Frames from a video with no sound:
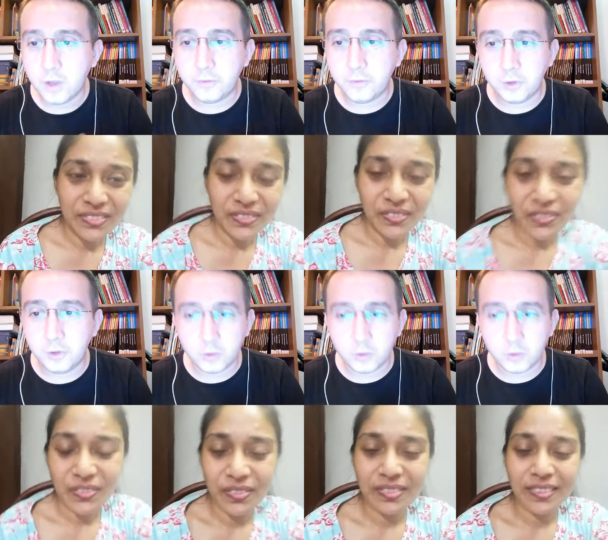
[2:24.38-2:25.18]

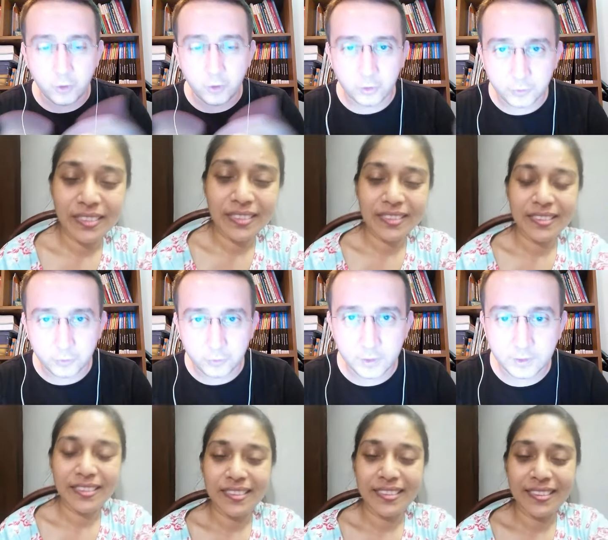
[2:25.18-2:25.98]

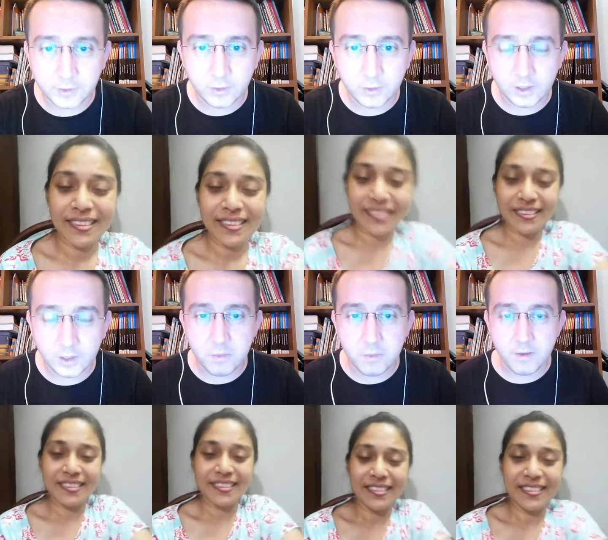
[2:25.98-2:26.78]

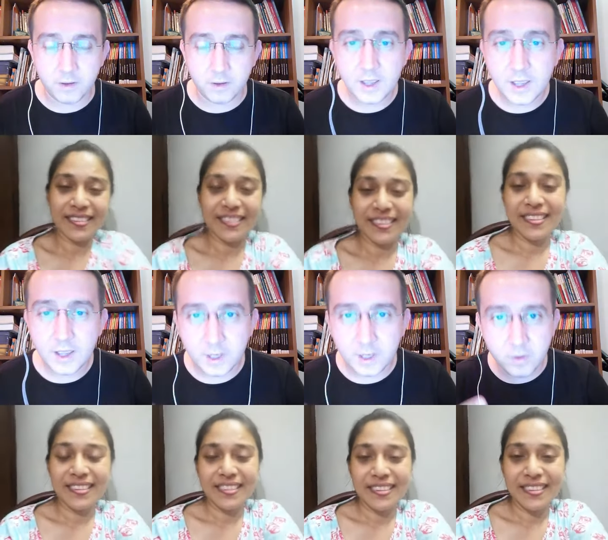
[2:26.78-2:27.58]

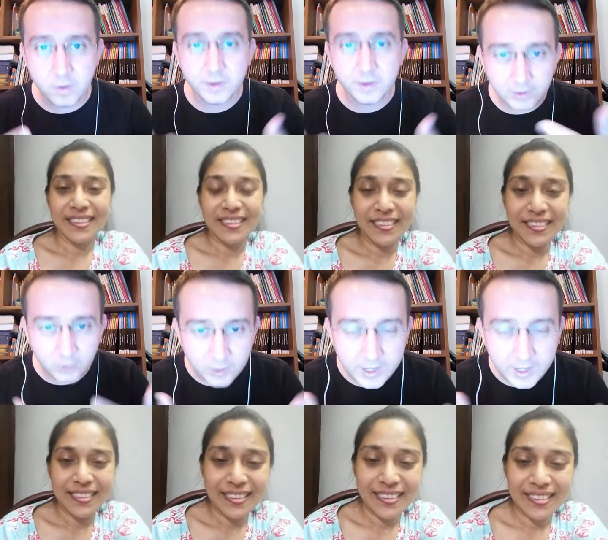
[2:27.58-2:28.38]
[no speech]